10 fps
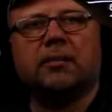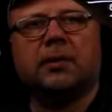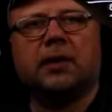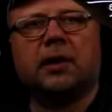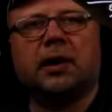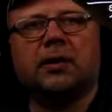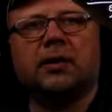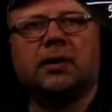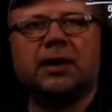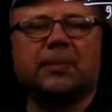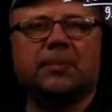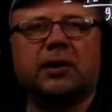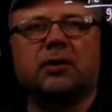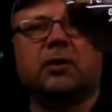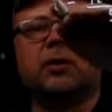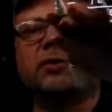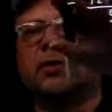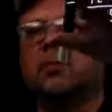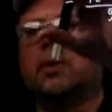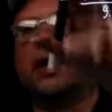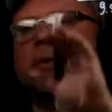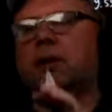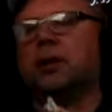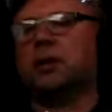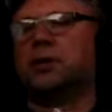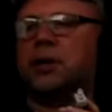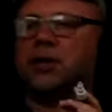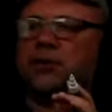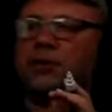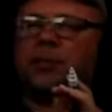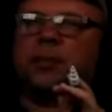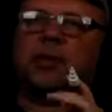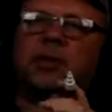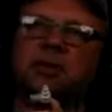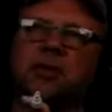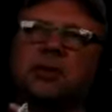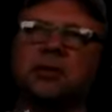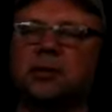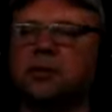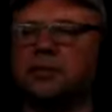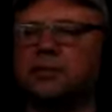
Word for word: P mechanical, yeah, P total, total power here. That's dissipated here, right?